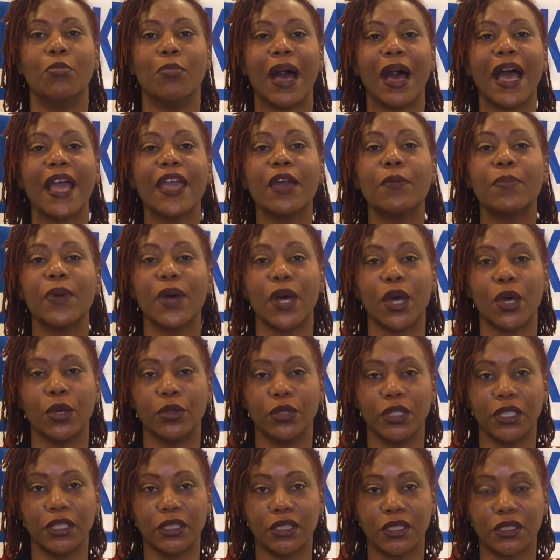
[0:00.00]
My
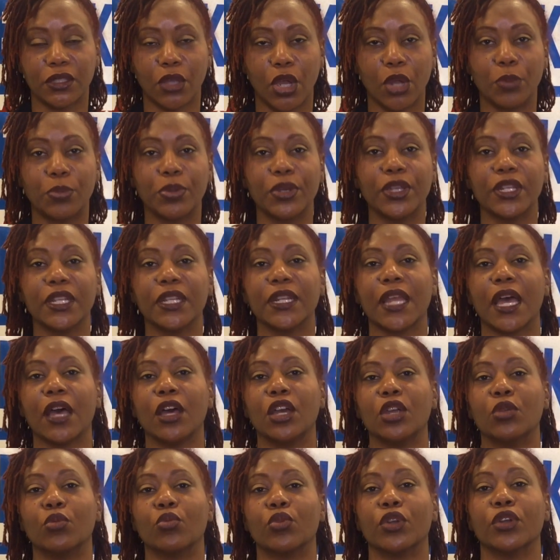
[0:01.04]
opponents are putting
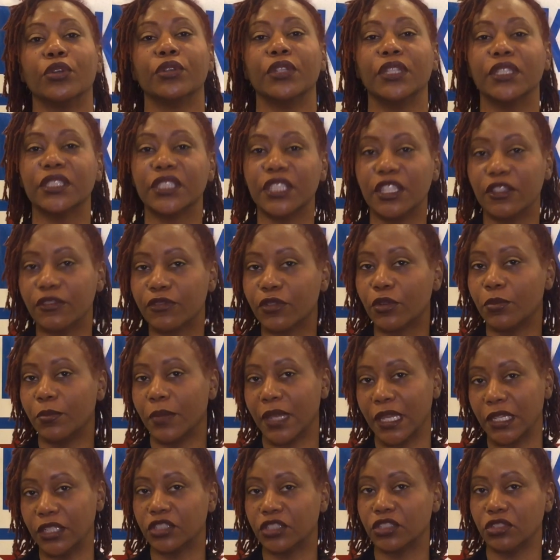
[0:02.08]
out erroneous
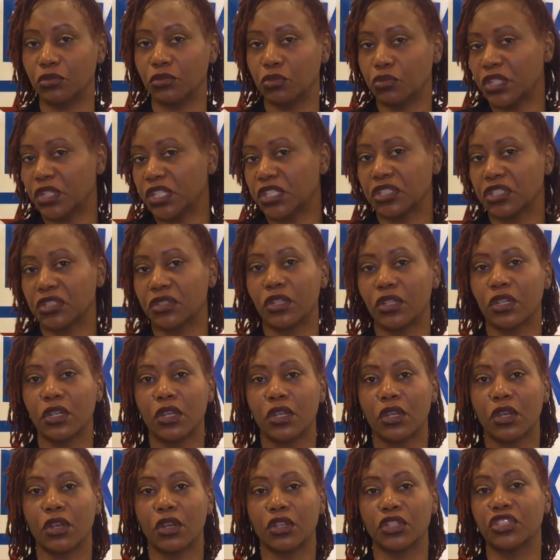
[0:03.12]
information, which
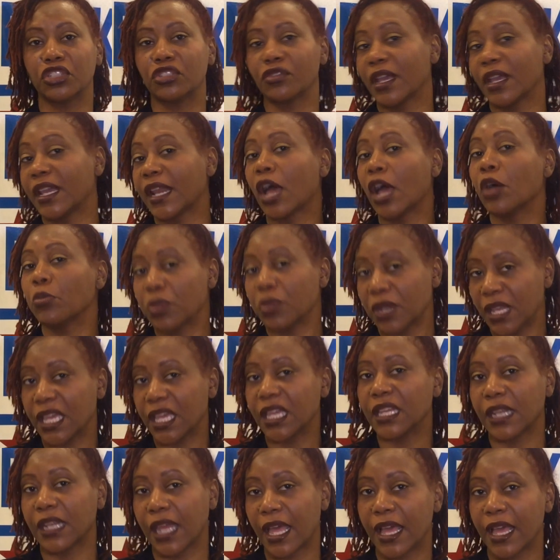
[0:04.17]
are straight out
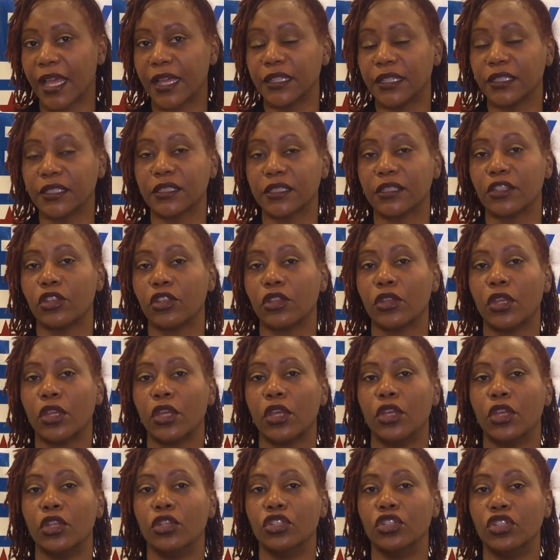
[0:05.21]
plain lies.
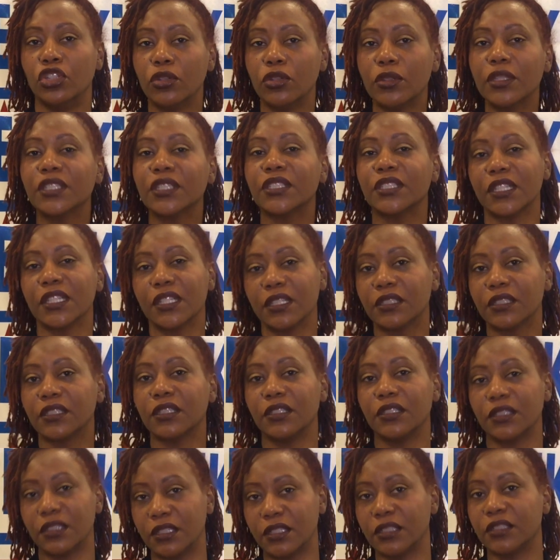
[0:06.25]
You, the
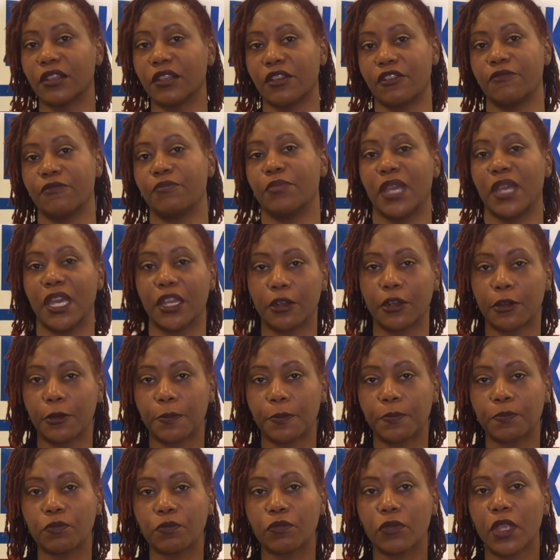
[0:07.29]
citizens, deserve better.
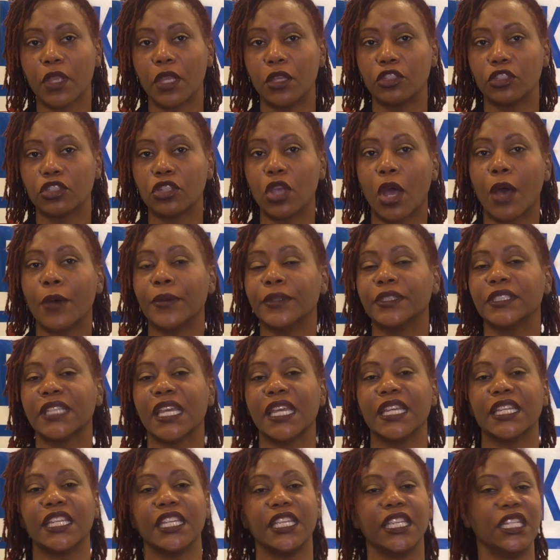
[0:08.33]
So I will
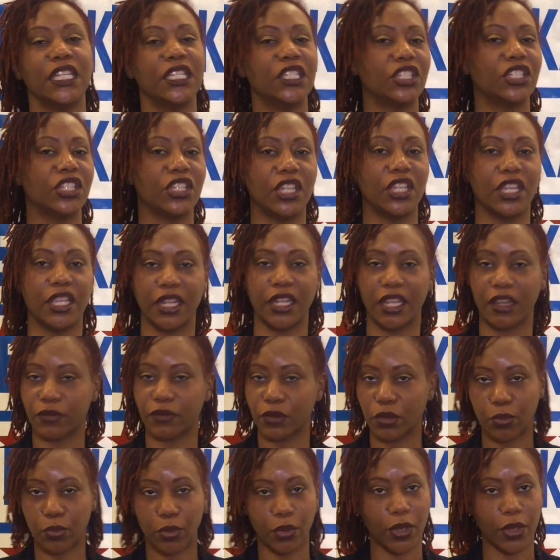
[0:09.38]
take each and
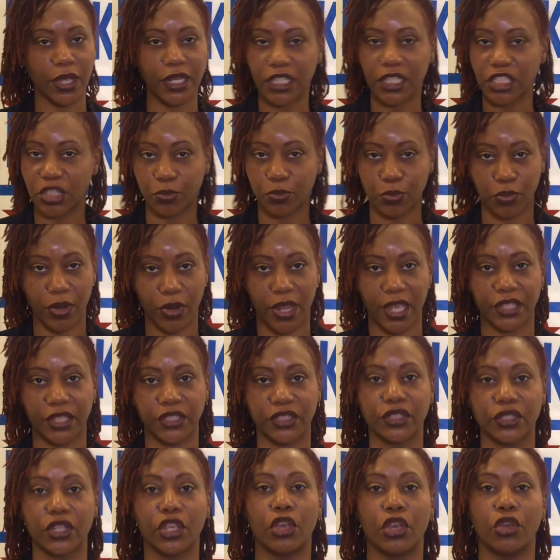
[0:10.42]
every point
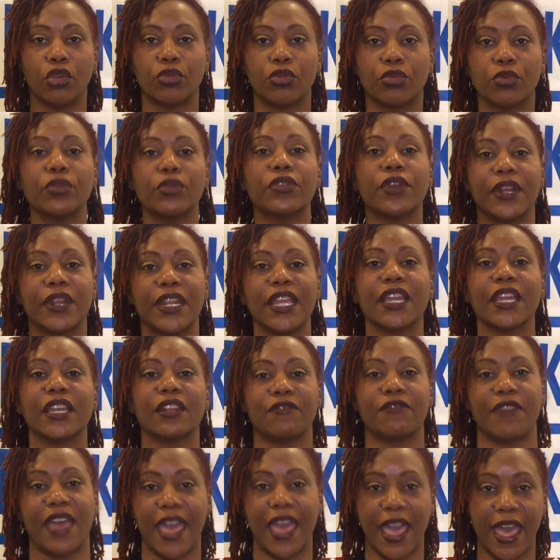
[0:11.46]
expressed through their
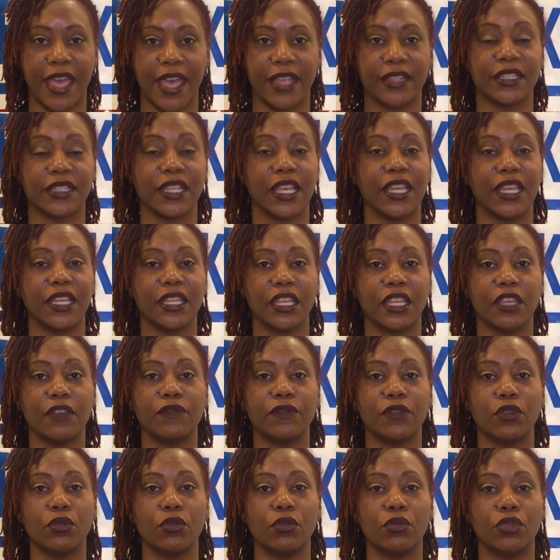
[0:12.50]
negative ads and
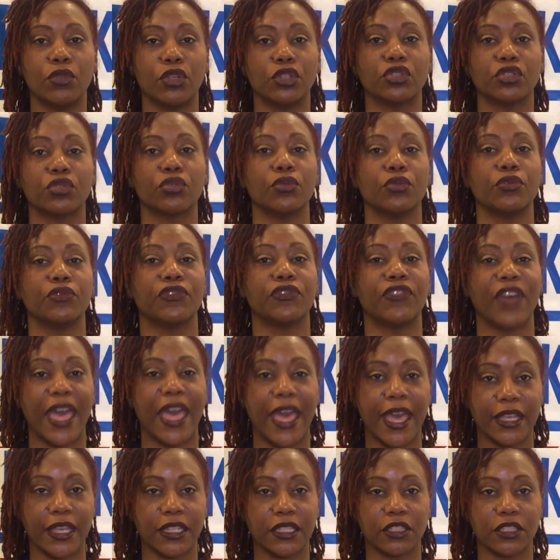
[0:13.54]
give you the true
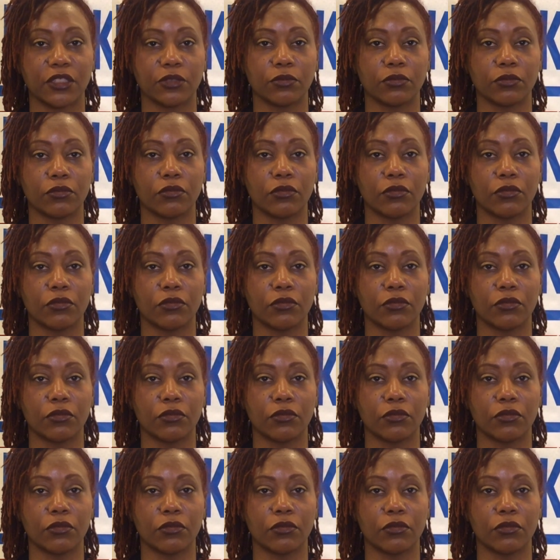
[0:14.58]
facts.